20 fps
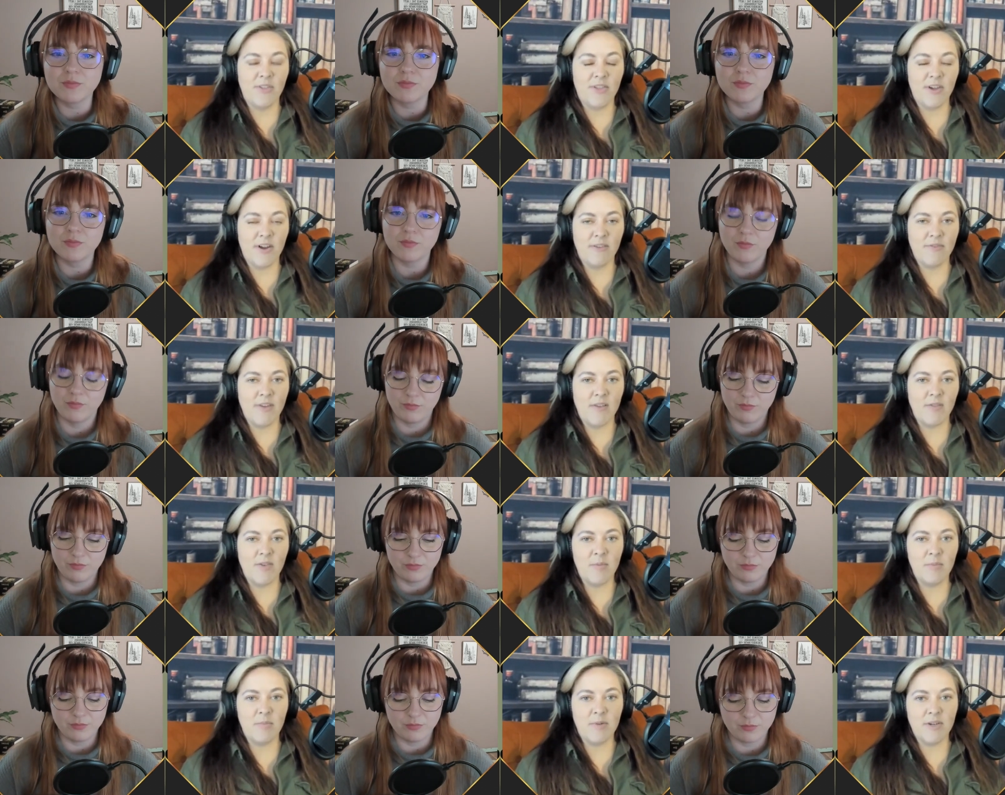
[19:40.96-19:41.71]
Speaker 1: with our
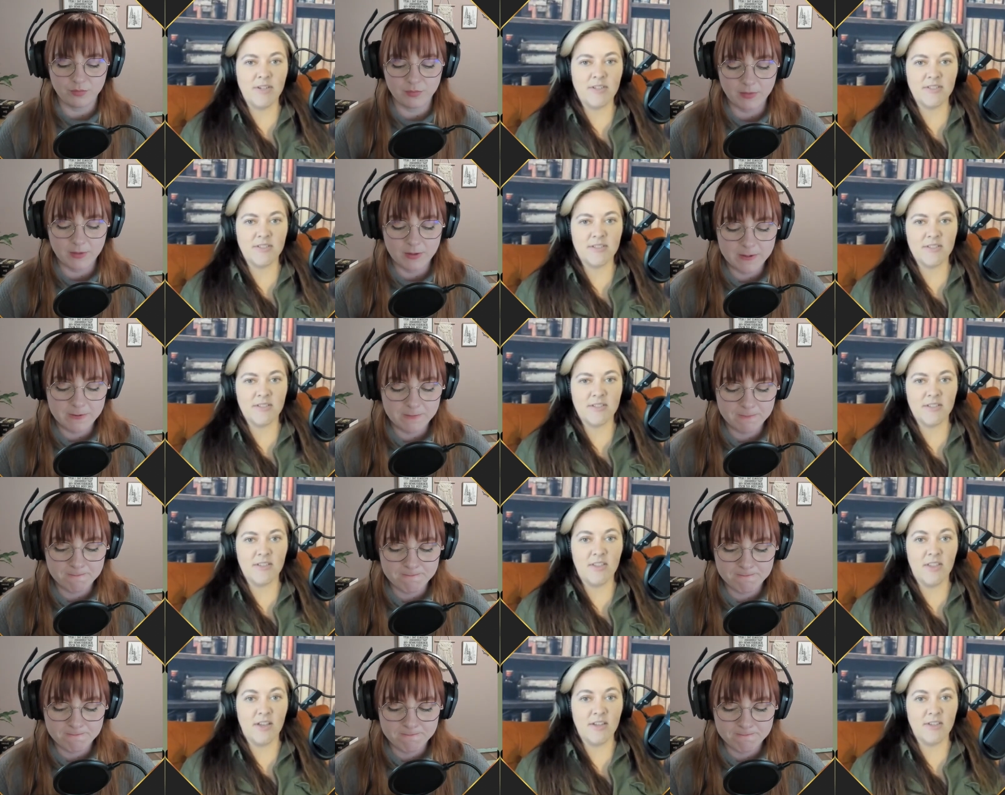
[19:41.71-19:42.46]
favorite books
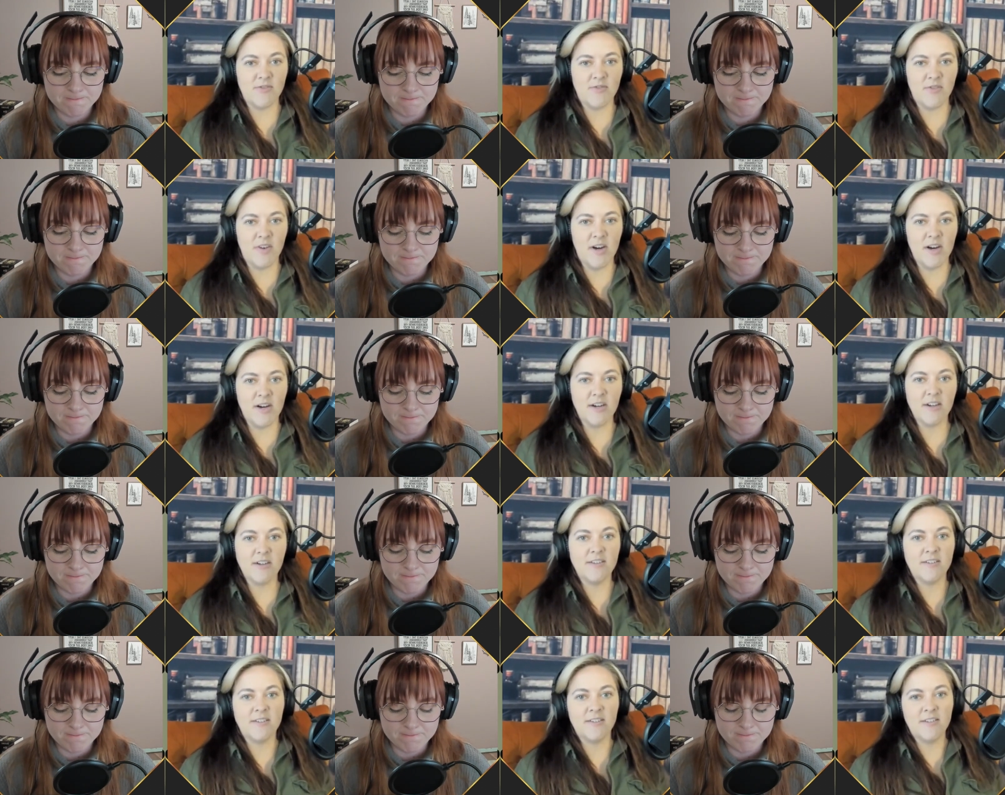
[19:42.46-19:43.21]
thus
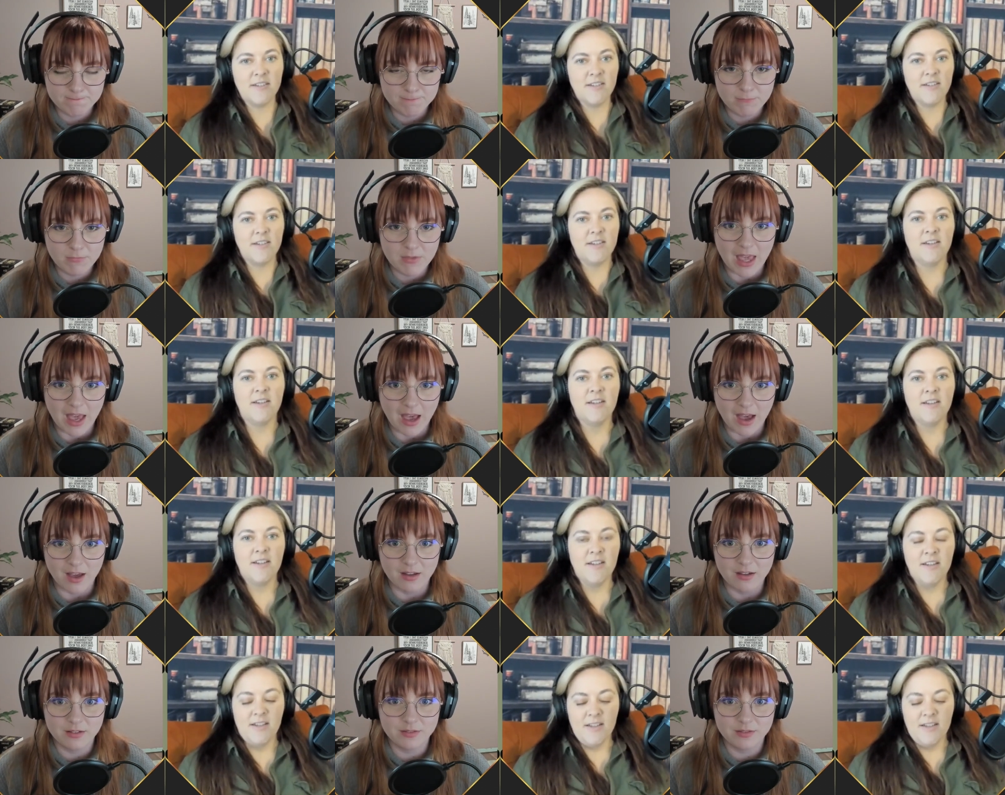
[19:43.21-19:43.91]
far? Yeah.